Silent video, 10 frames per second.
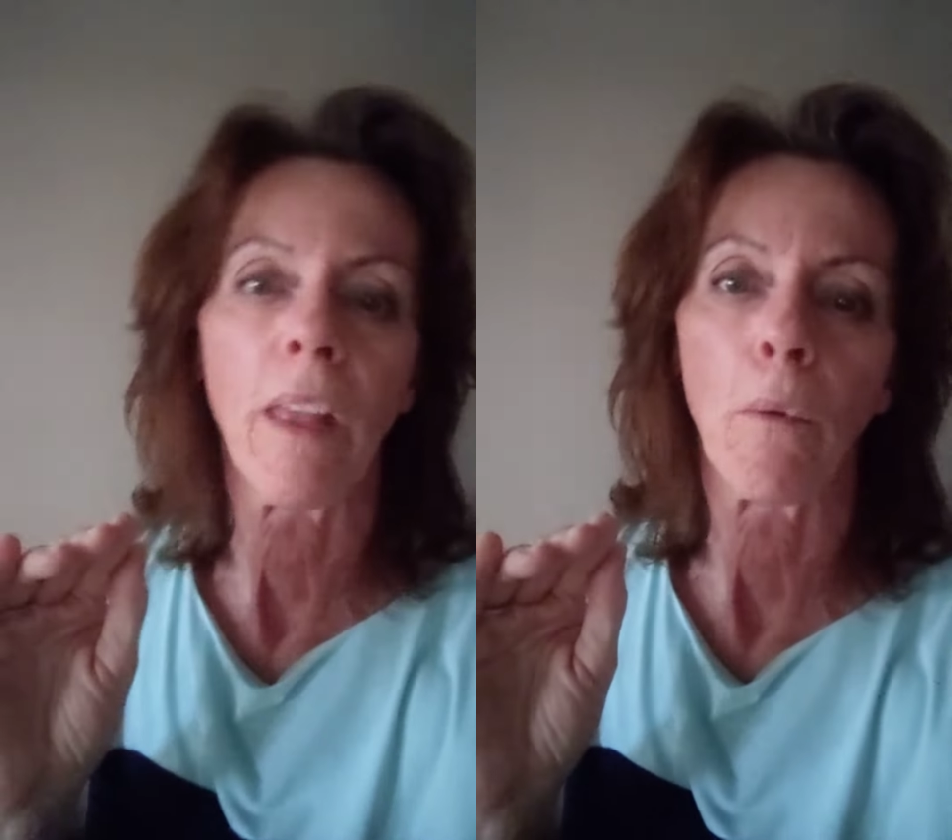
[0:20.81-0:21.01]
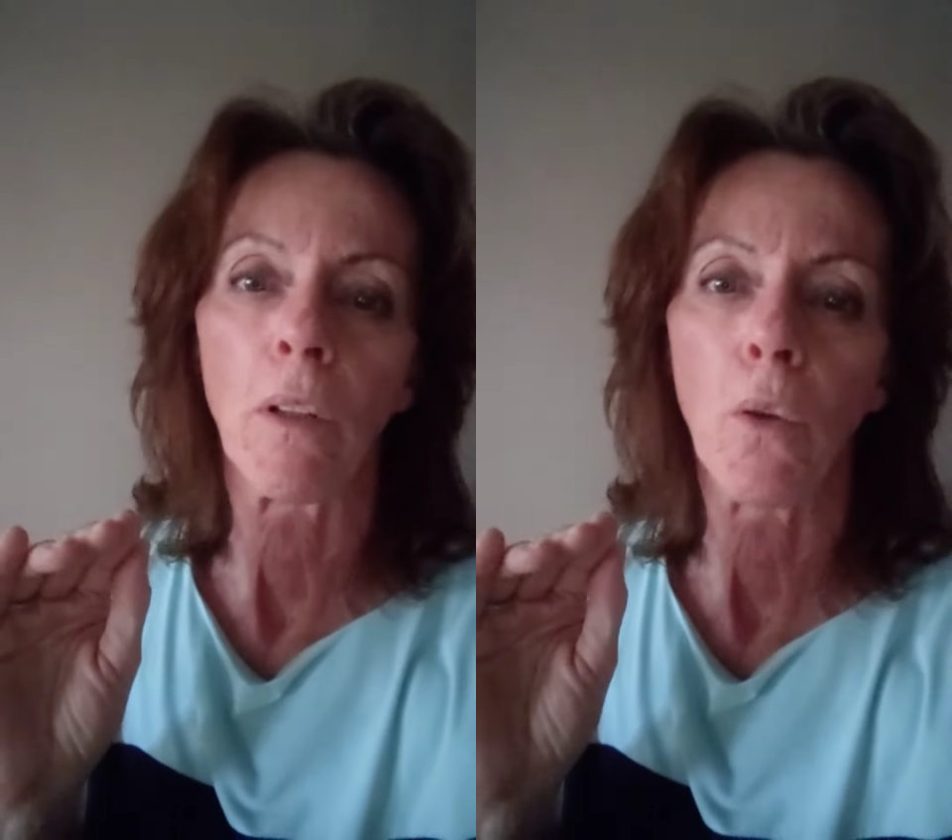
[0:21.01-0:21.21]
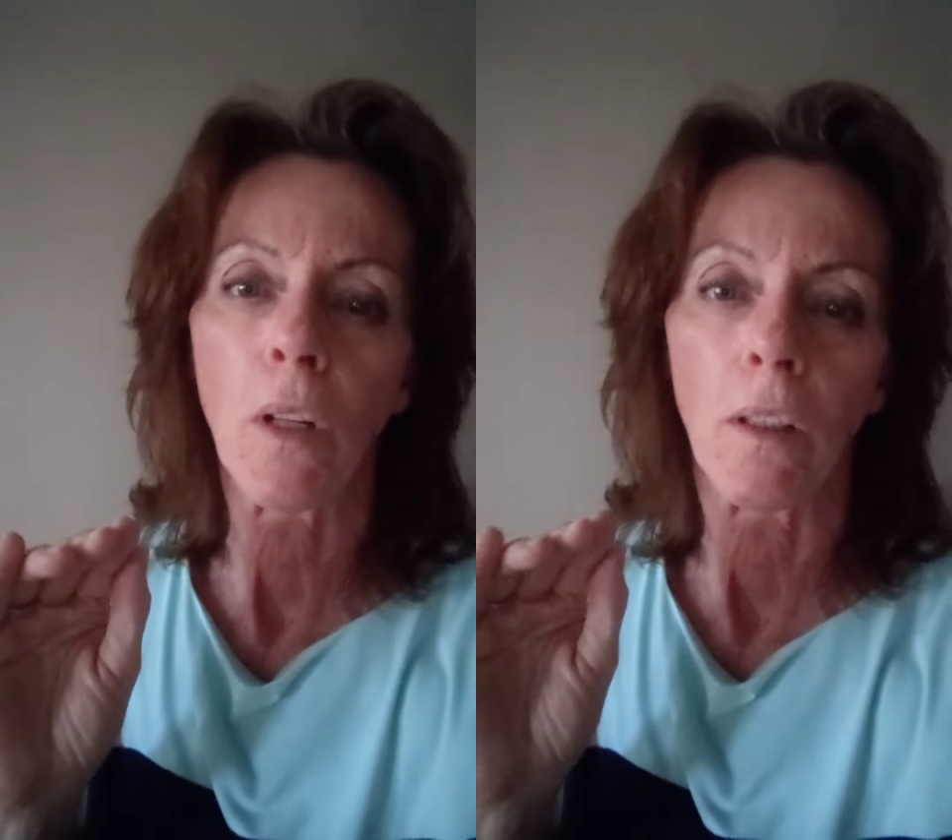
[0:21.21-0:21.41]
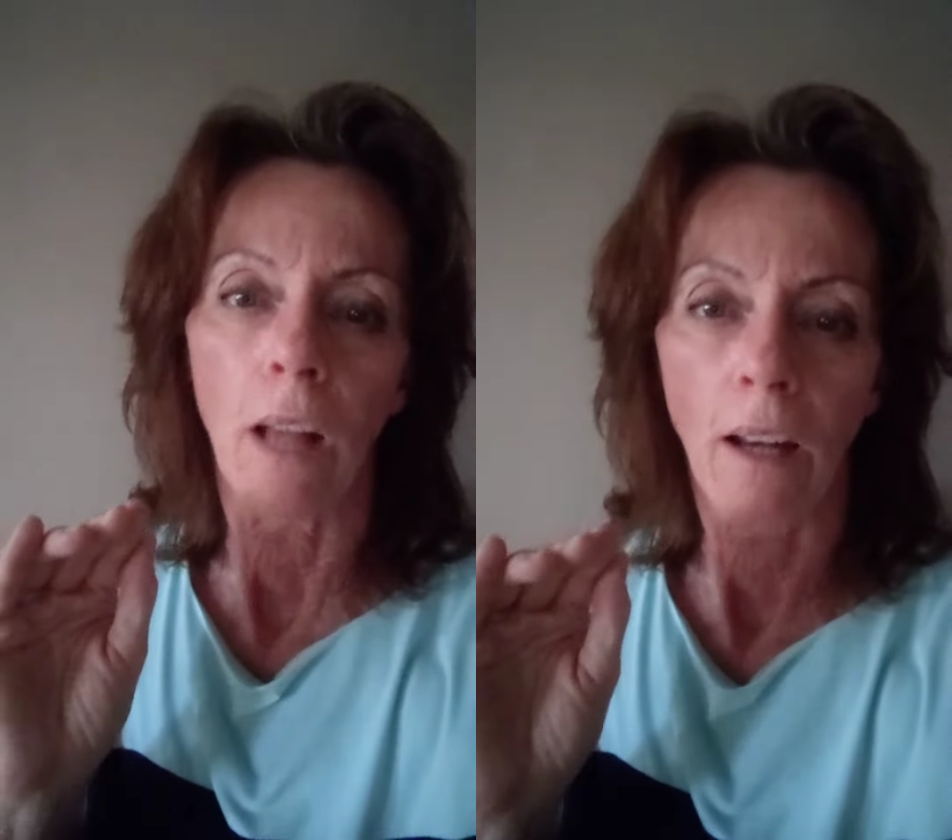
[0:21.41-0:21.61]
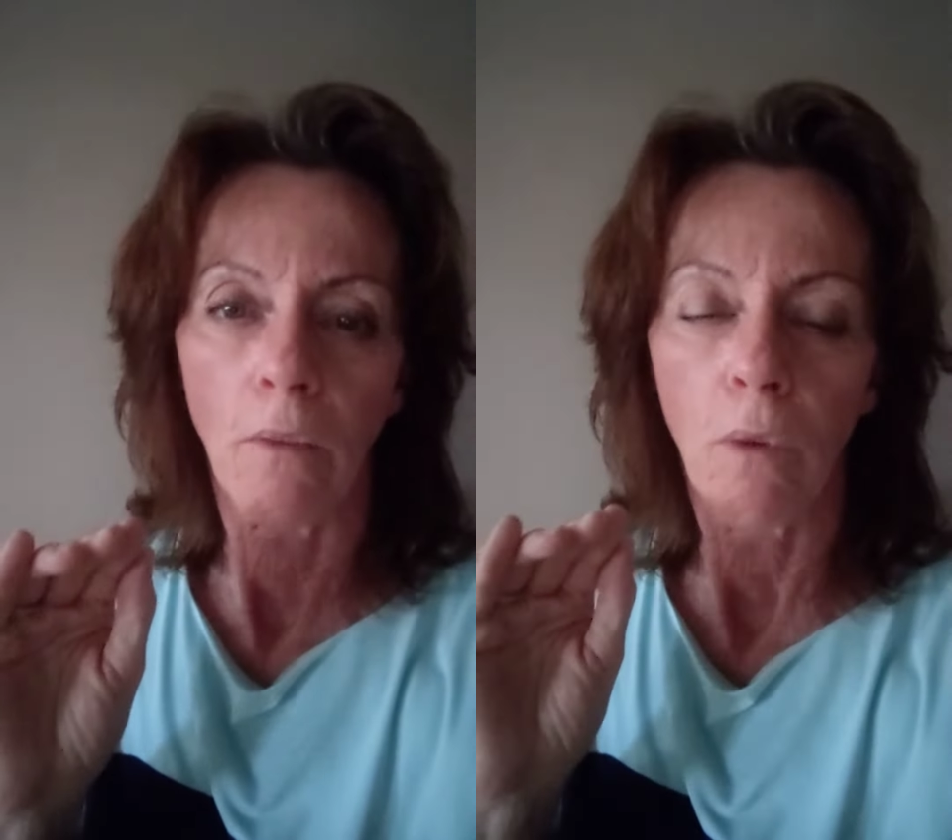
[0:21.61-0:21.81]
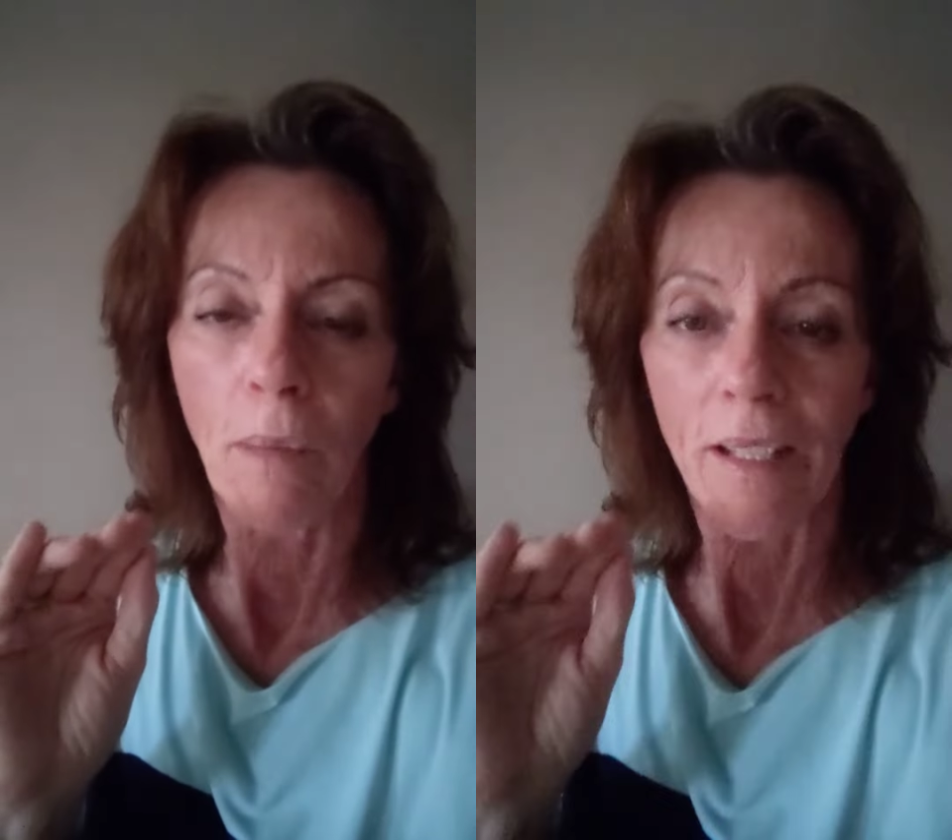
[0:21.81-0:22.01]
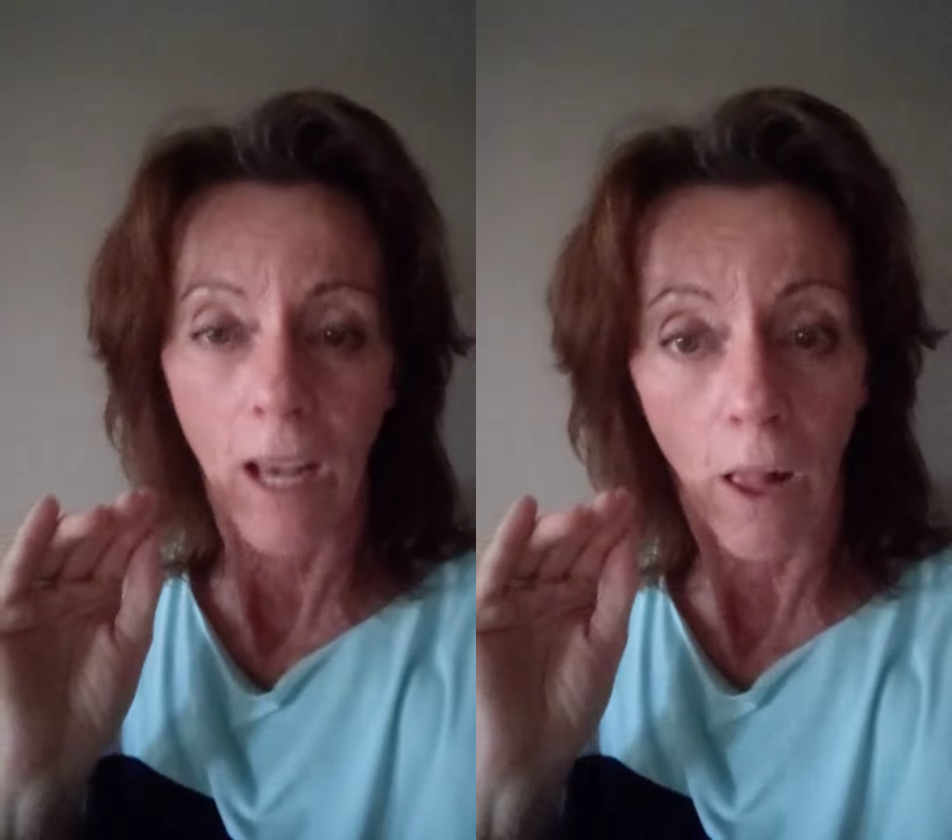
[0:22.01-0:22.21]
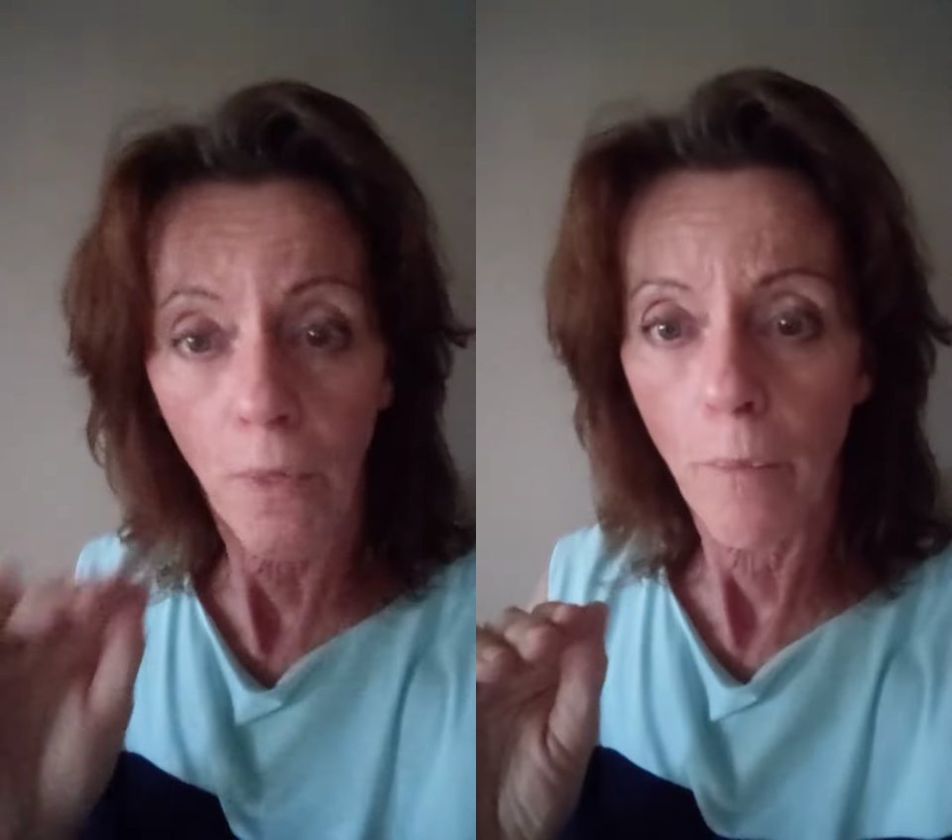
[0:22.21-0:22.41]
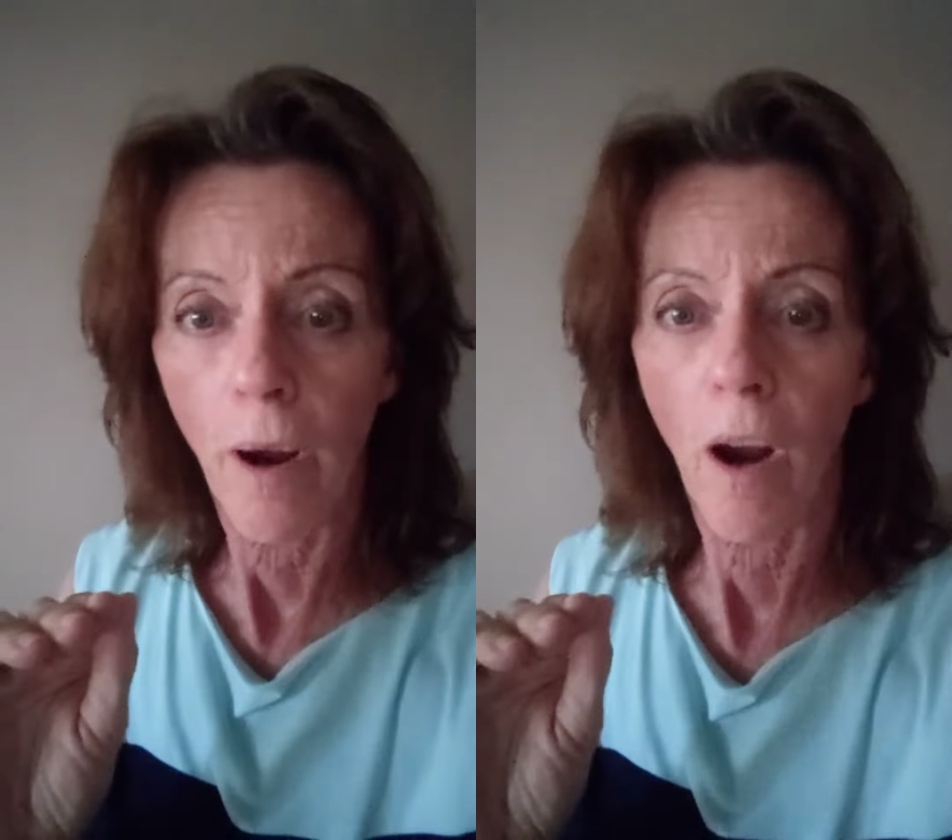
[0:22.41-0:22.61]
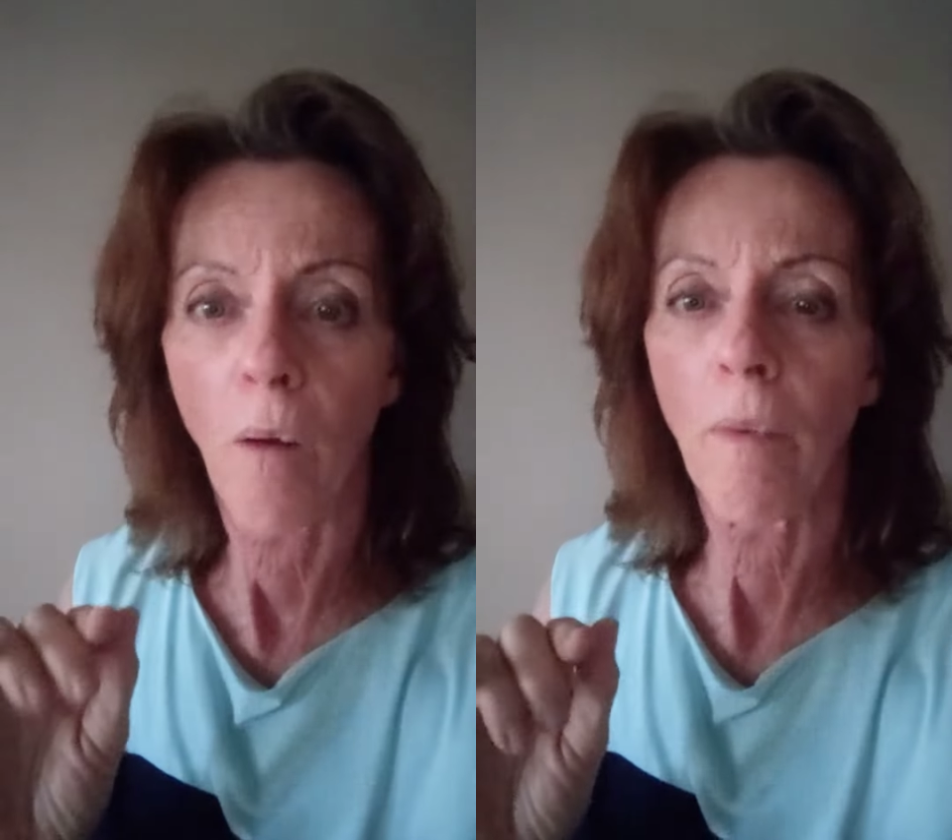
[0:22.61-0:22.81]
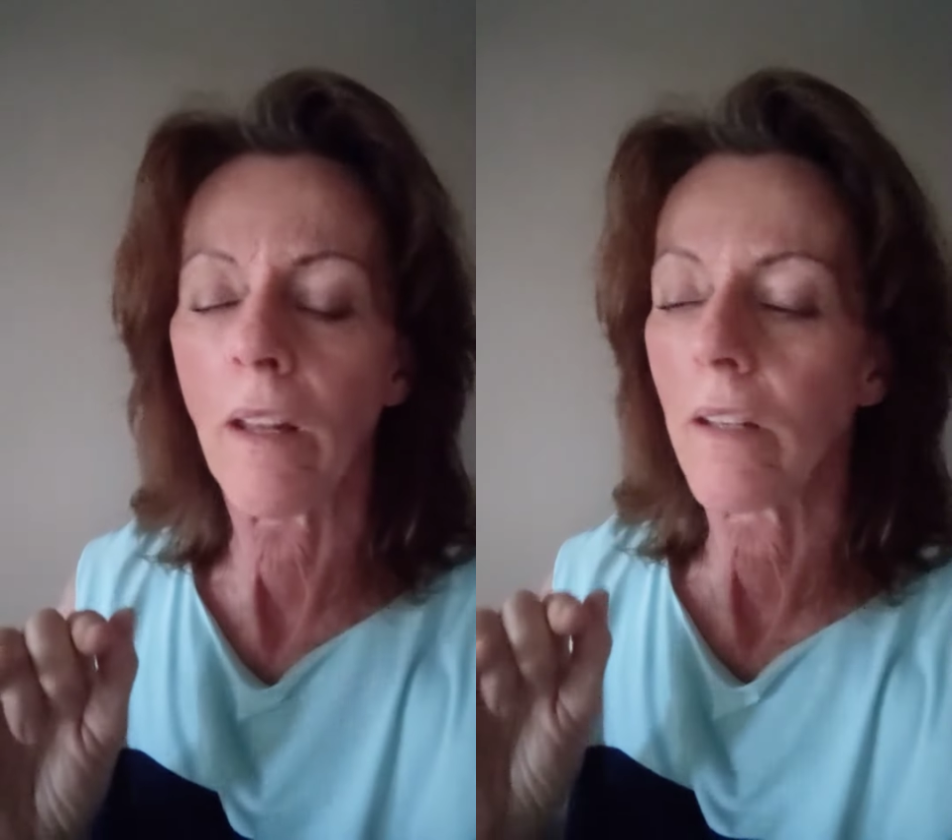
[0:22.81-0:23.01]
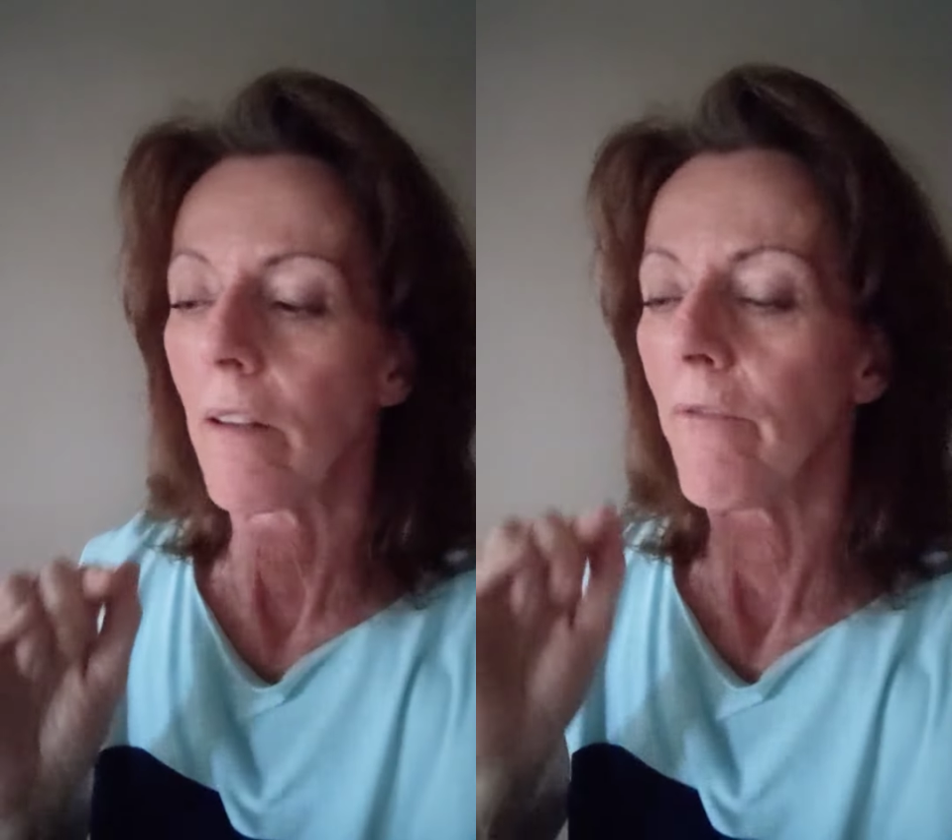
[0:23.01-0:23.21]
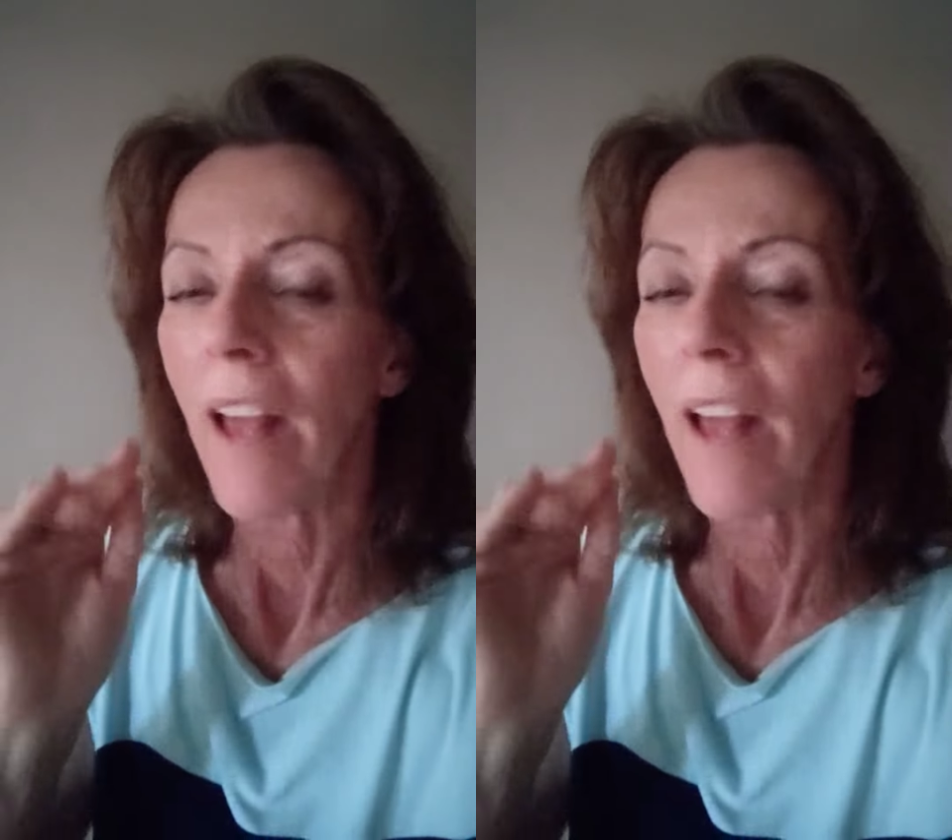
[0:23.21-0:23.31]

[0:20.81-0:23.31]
that will include a lot of women's health empowerment,